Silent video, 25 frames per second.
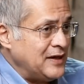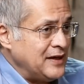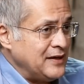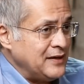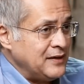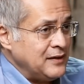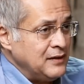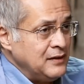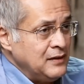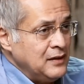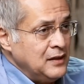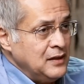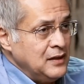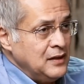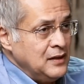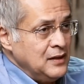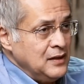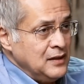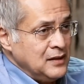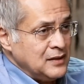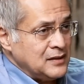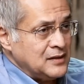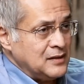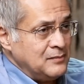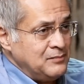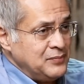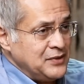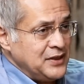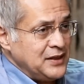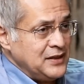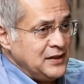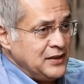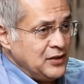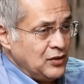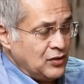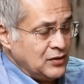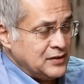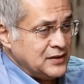by
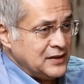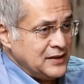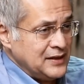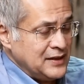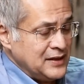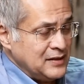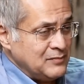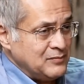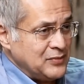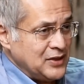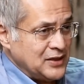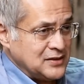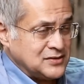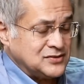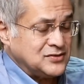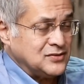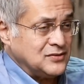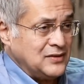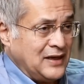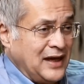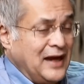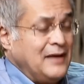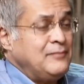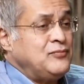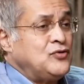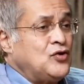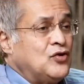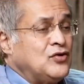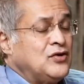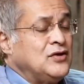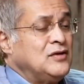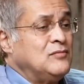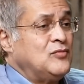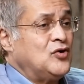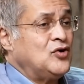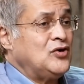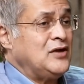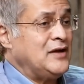completely alternating blood. So I'm
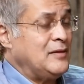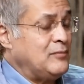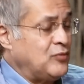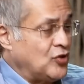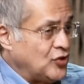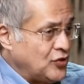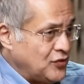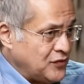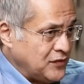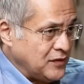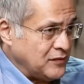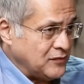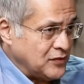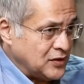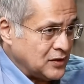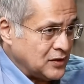talking about laboratory